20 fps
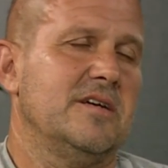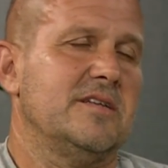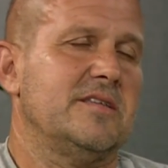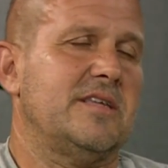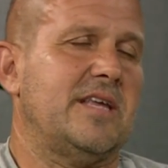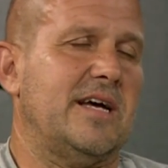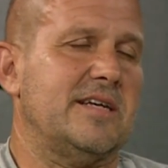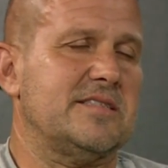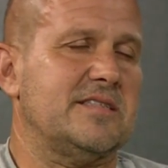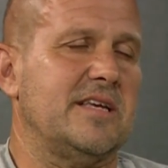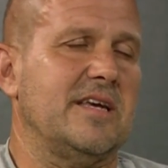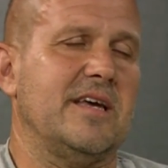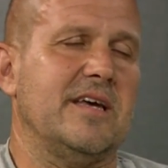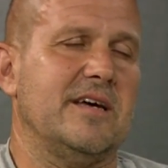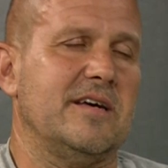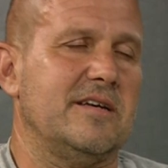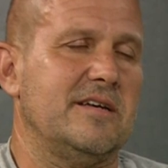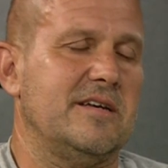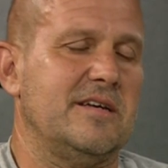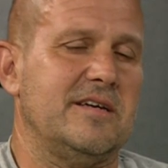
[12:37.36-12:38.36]
testing
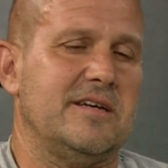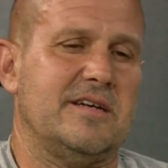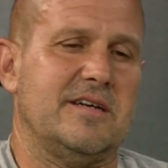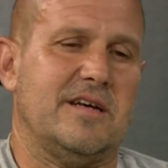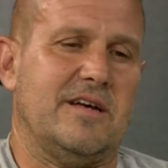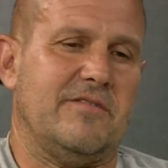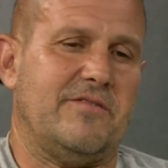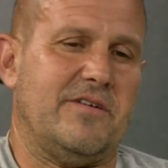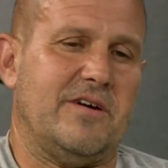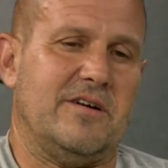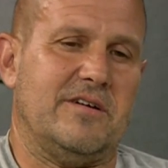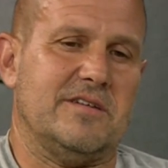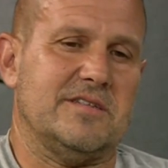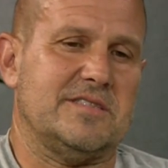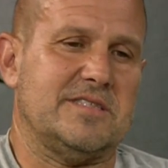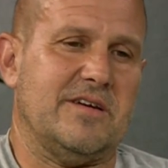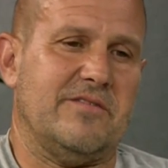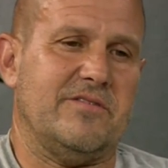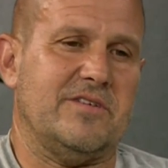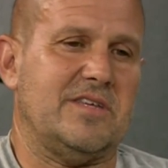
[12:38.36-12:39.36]
it, and I found a
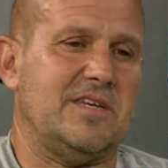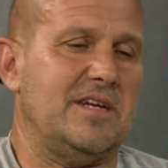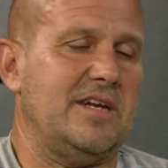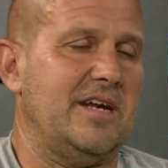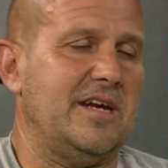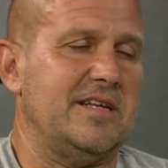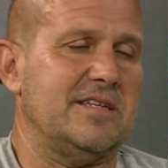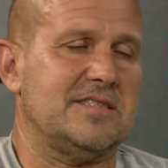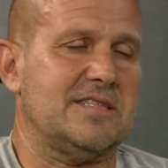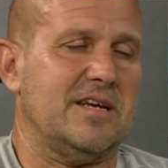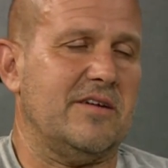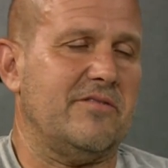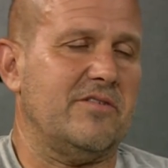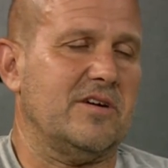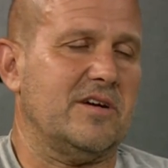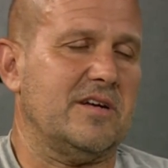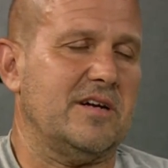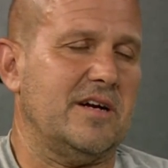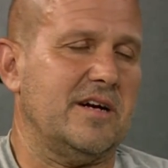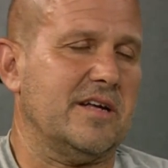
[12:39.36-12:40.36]
1787
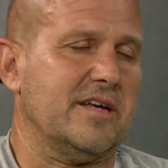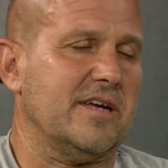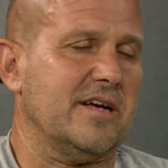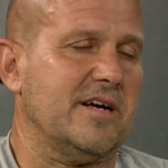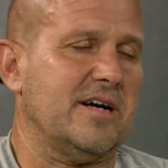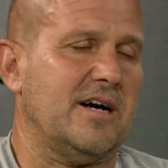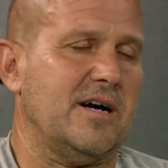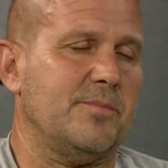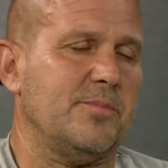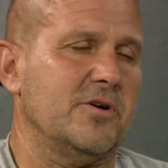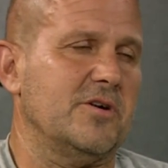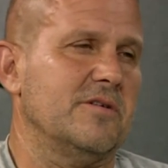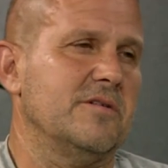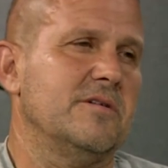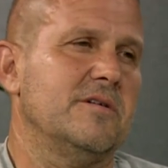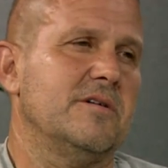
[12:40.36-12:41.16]
Connecticut copper.